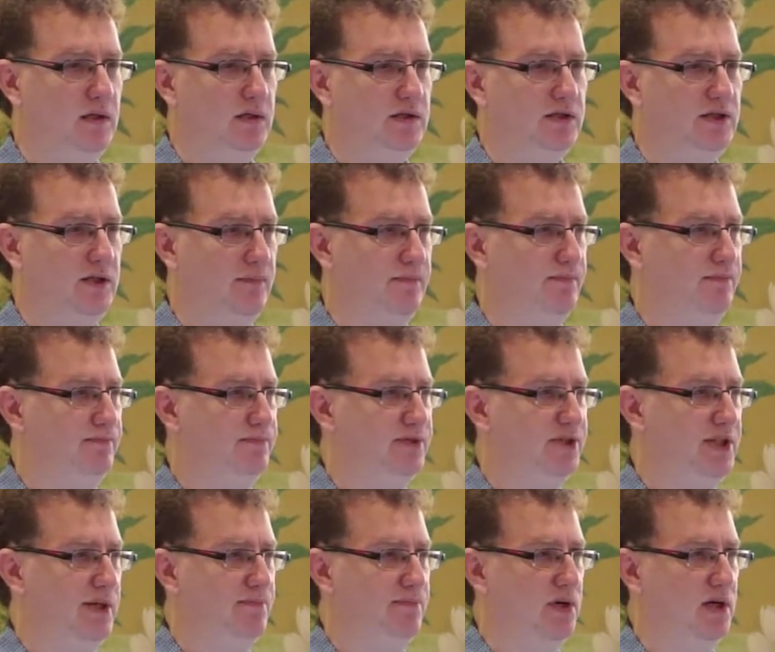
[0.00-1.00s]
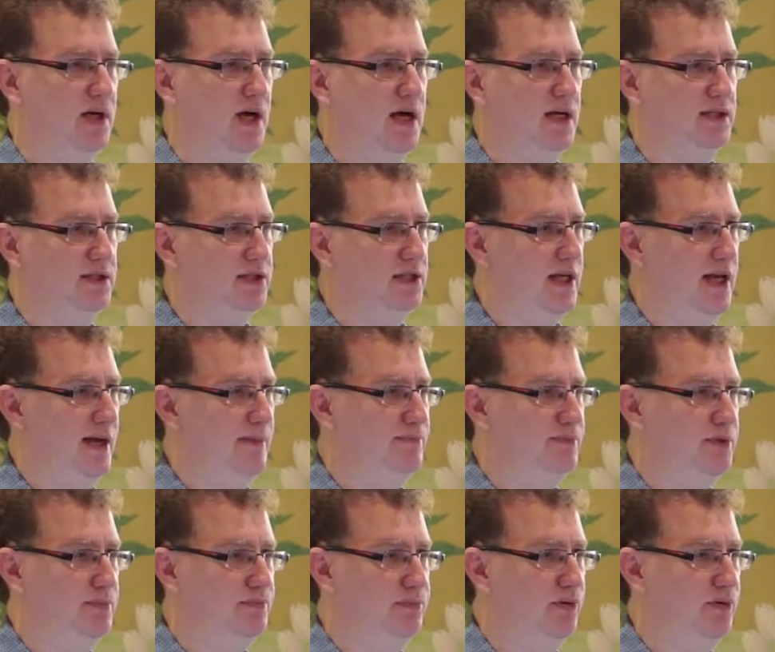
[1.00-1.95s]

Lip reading: some simple concepts: